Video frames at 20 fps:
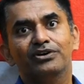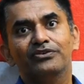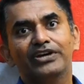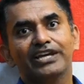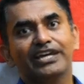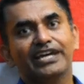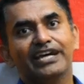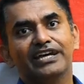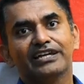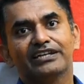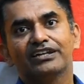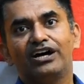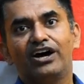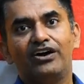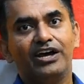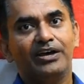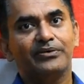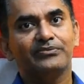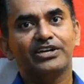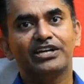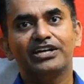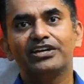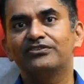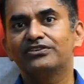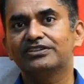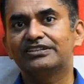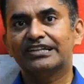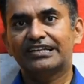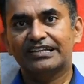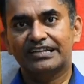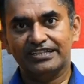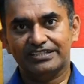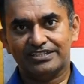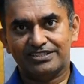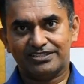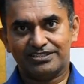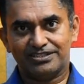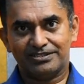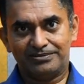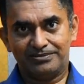moving ahead, now I am ready with the
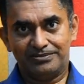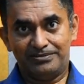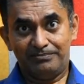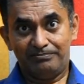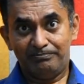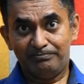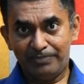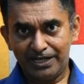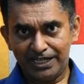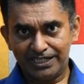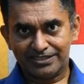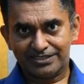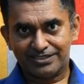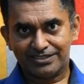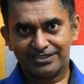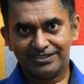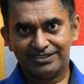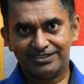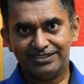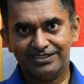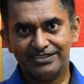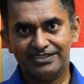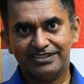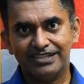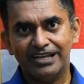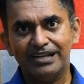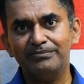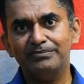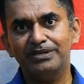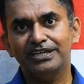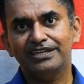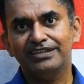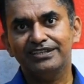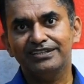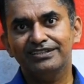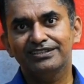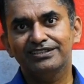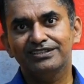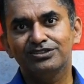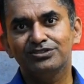list. But tell
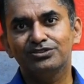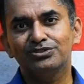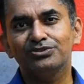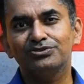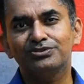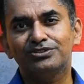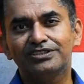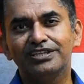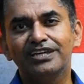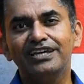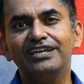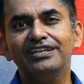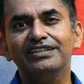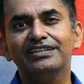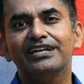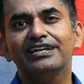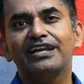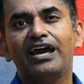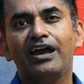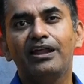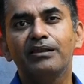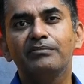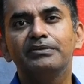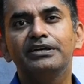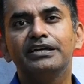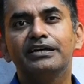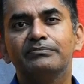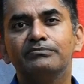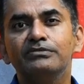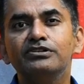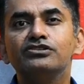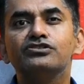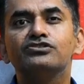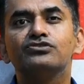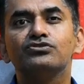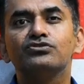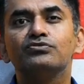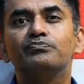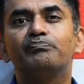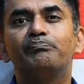me, do you think that I'll be able
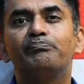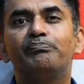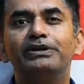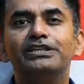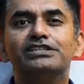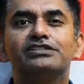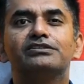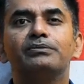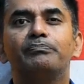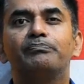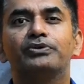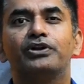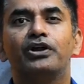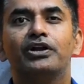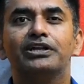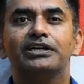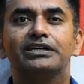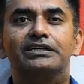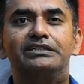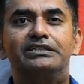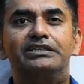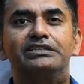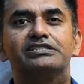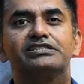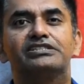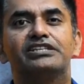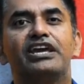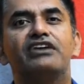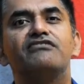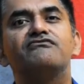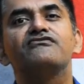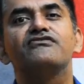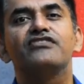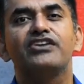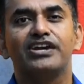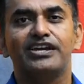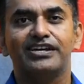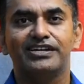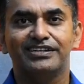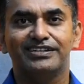to pitch the product the same
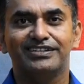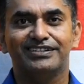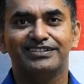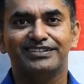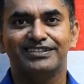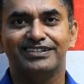way?